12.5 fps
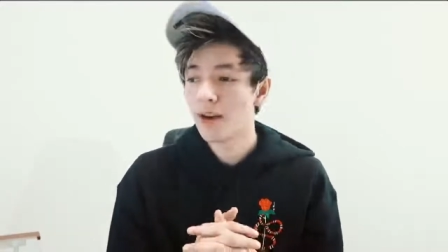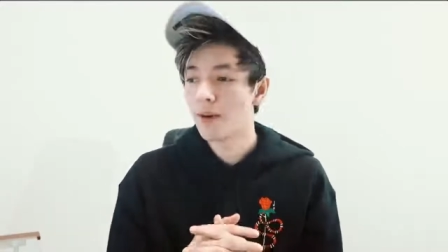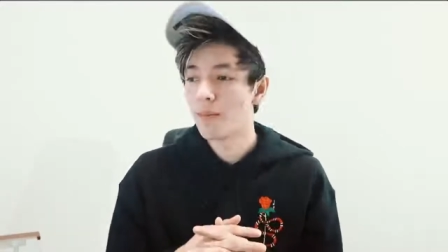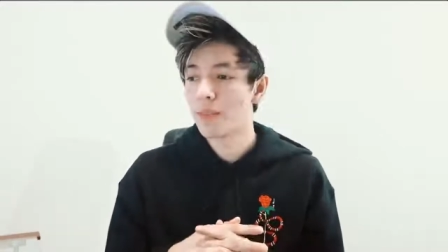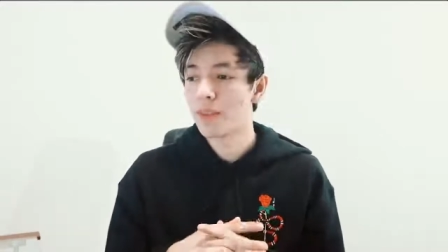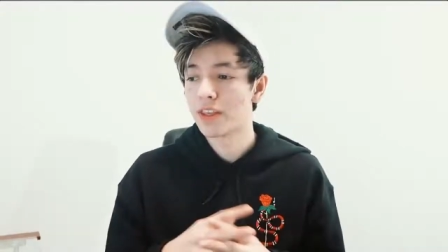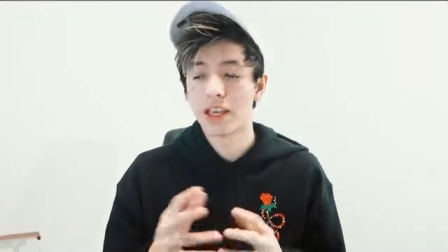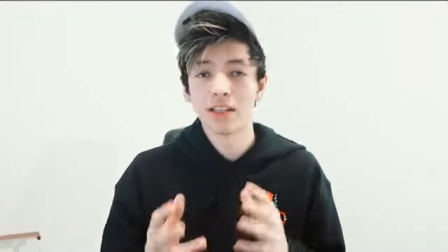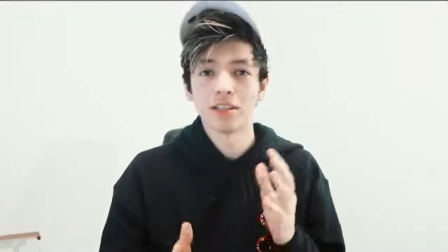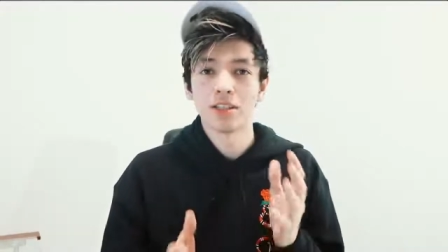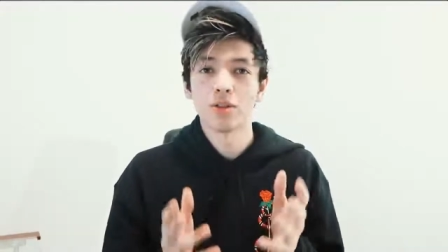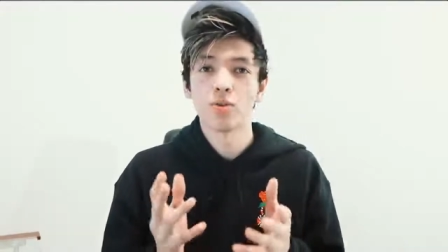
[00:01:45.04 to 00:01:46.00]
um, to kind
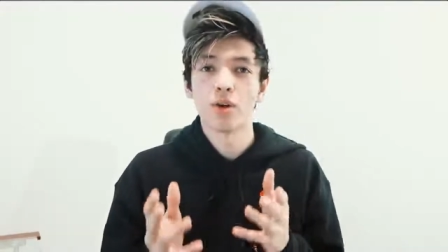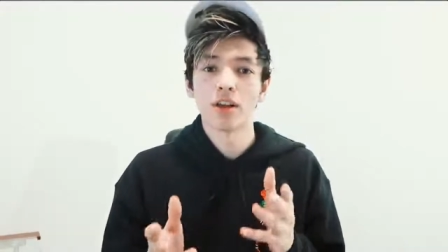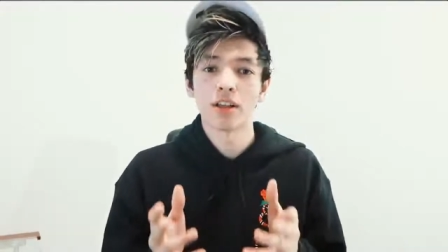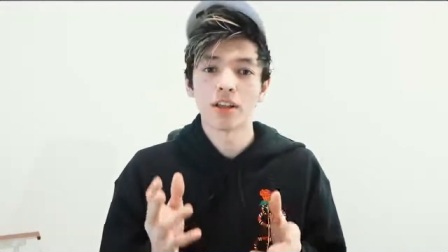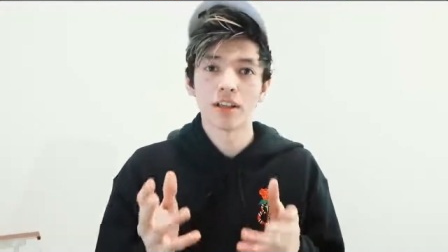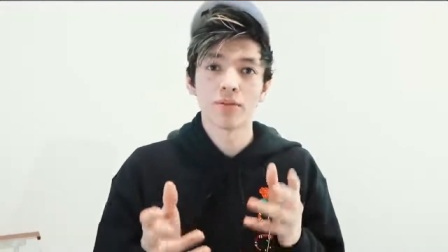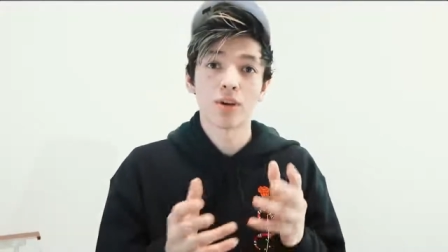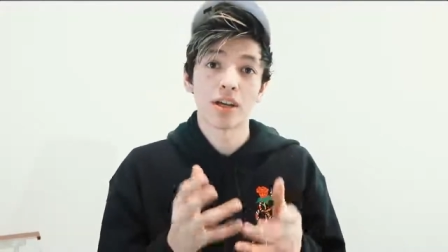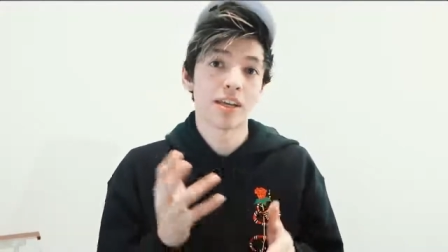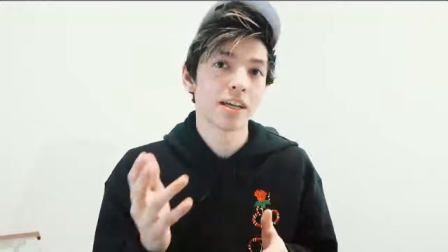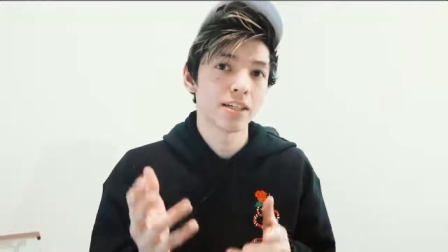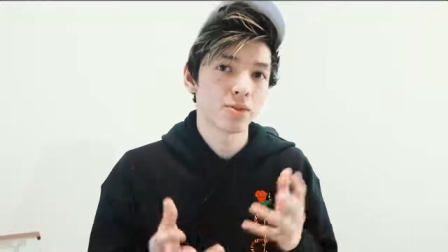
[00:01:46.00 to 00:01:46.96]
of see what
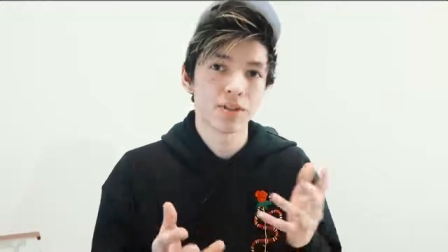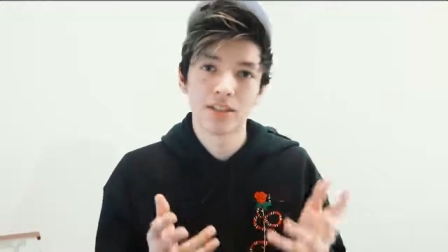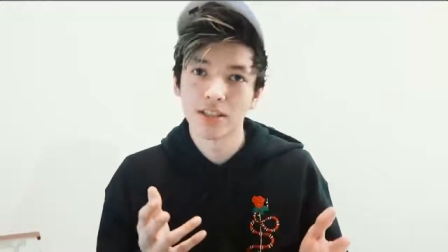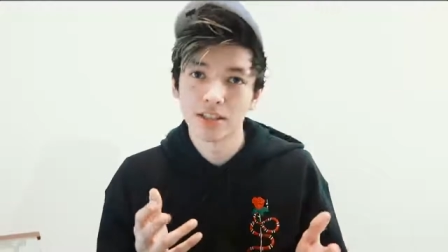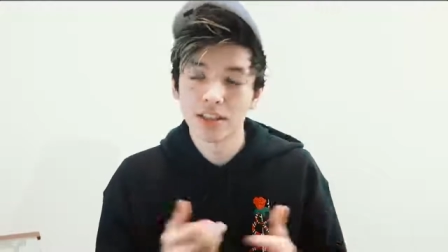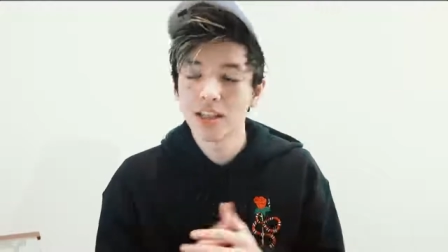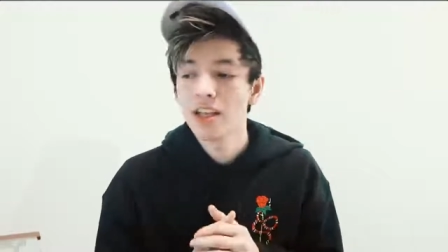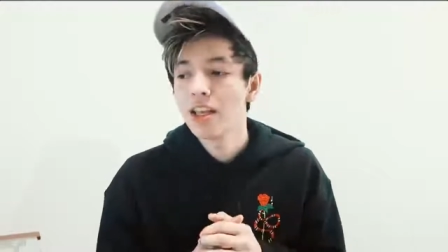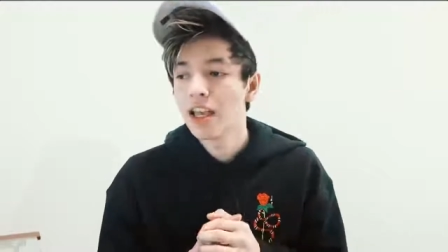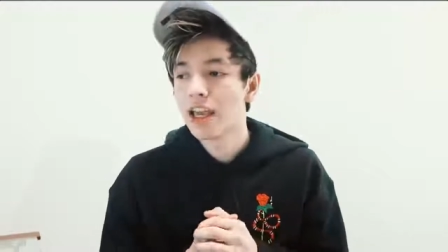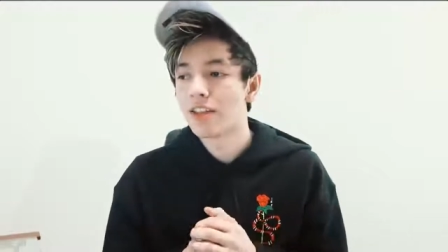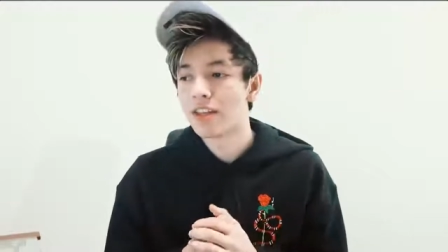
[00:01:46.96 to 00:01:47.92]
what kicks, what doesn't,
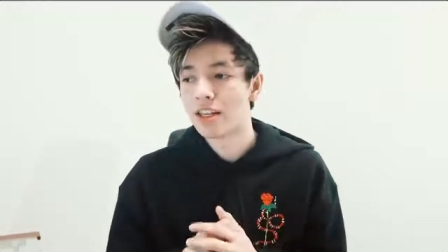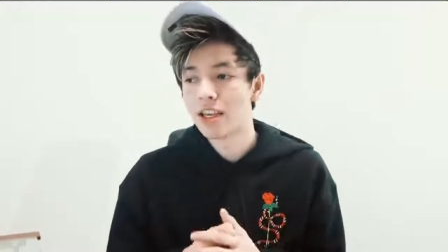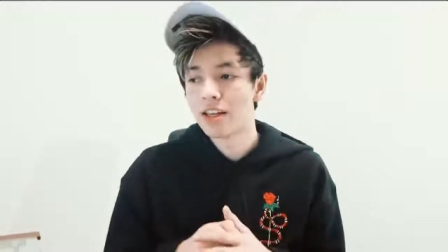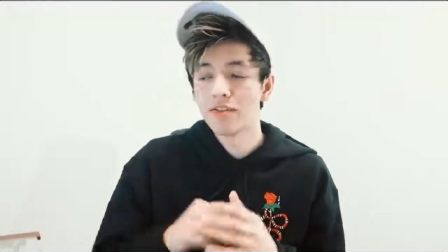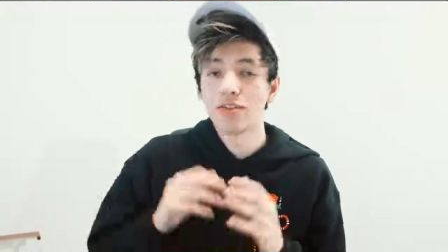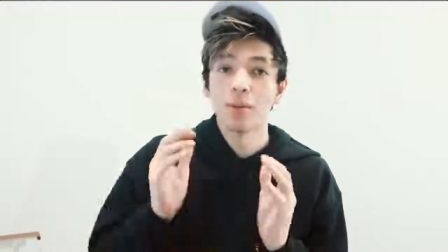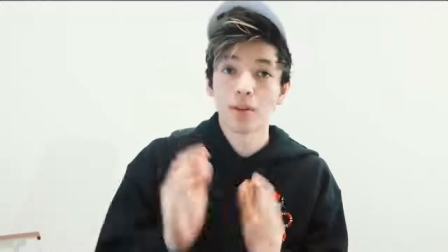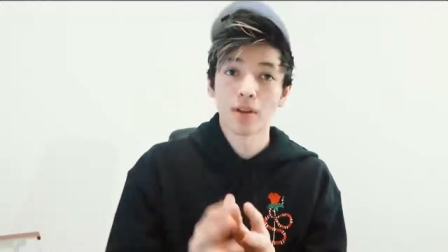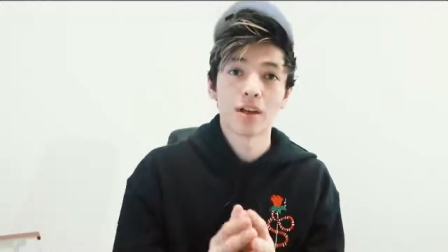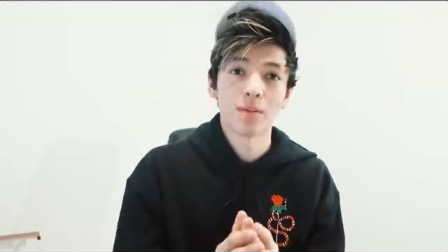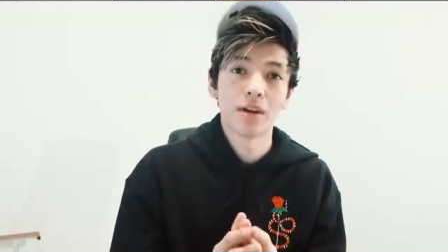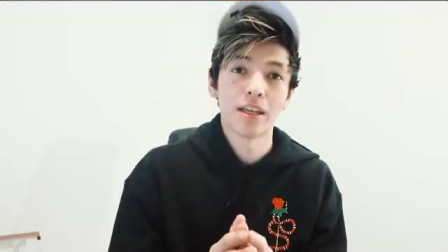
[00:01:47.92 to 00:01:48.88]
and then kind of dump a
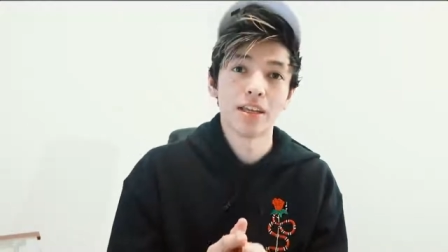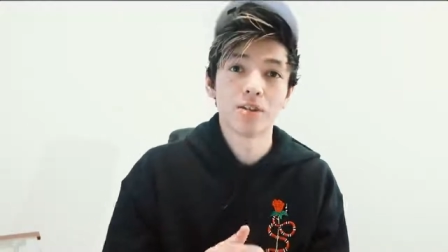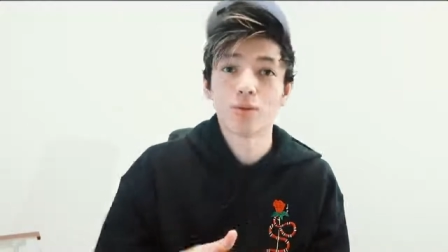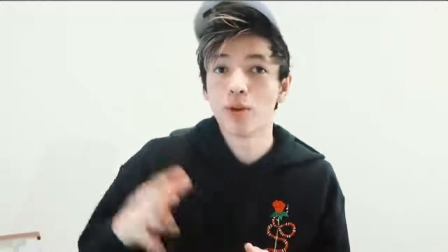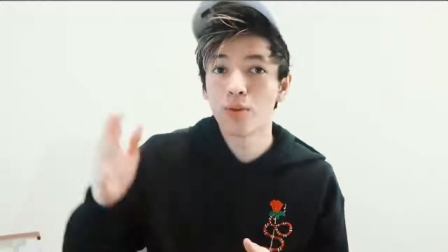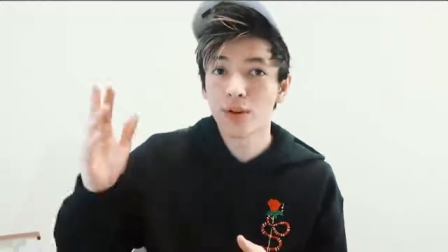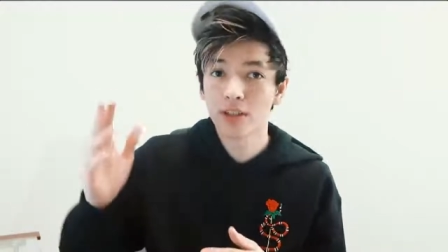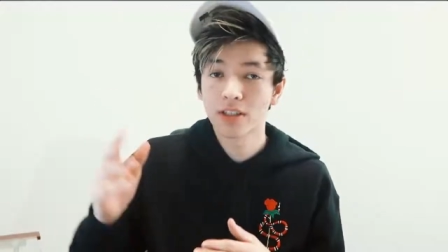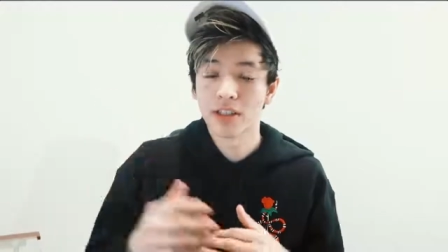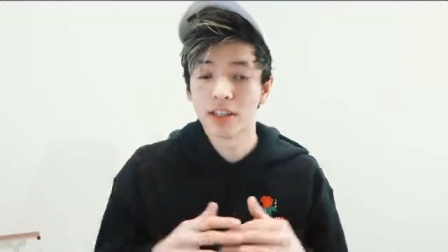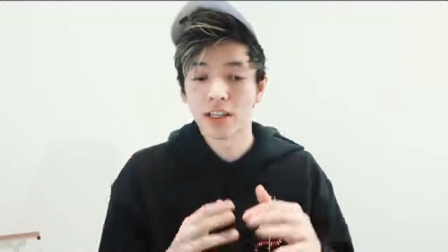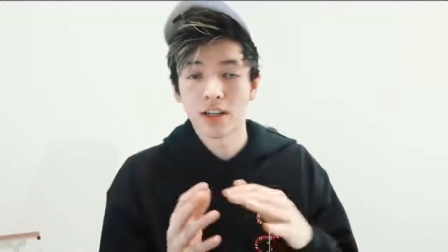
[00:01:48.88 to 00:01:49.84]
lot of money into what works,
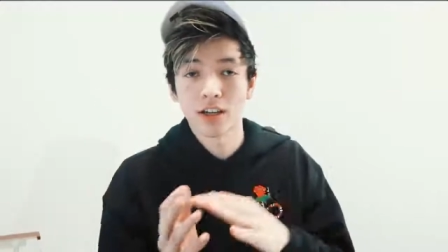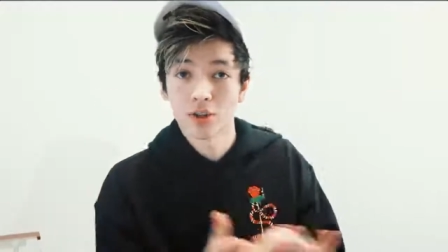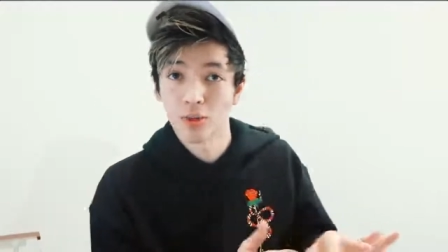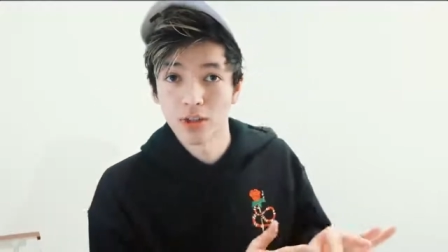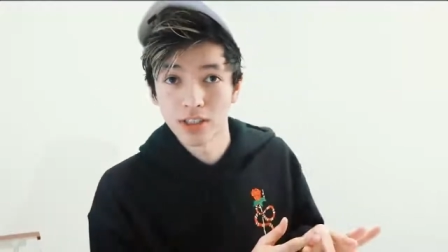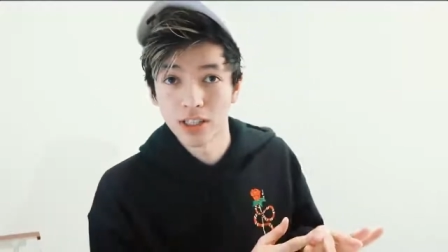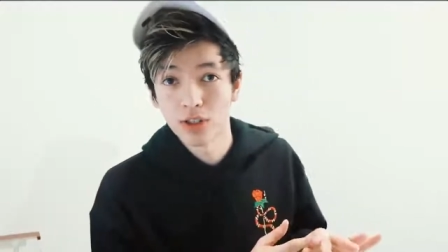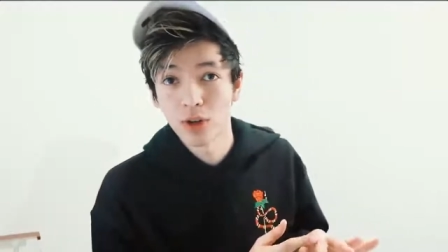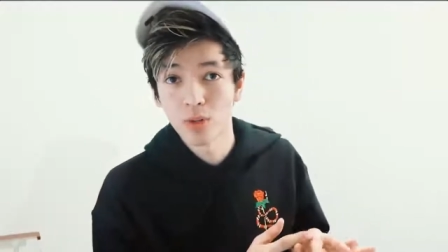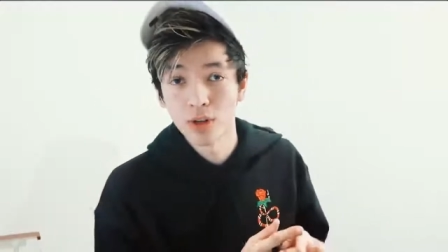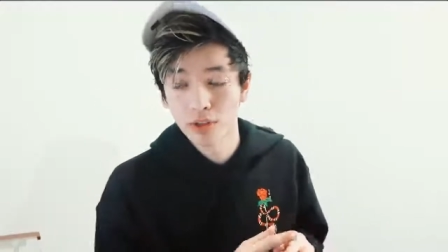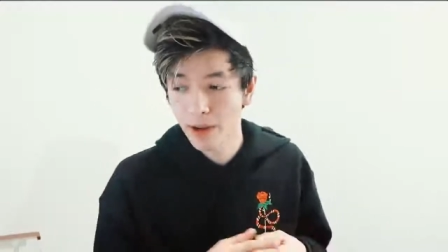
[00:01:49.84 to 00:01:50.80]
and then cut the ones that
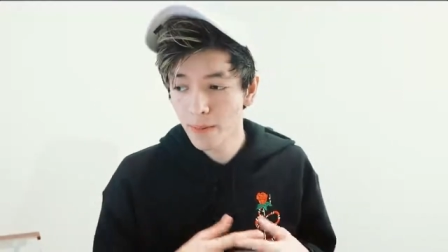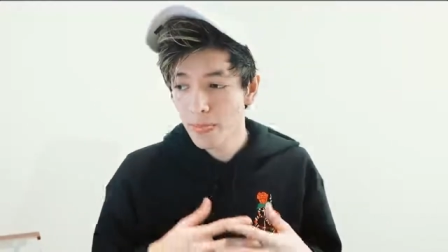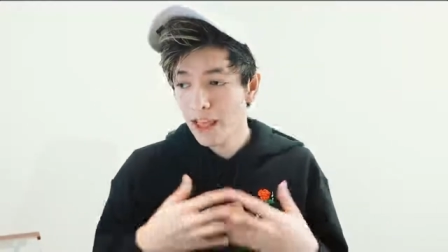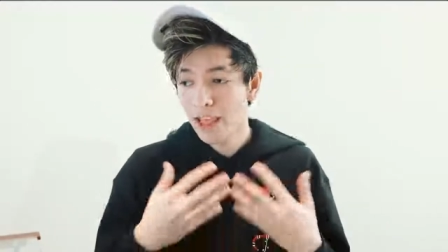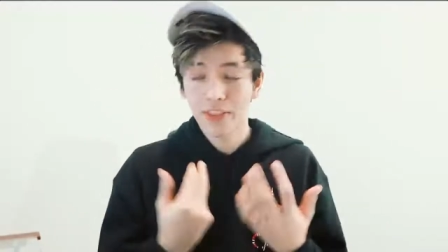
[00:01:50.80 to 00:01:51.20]
don't work. Right?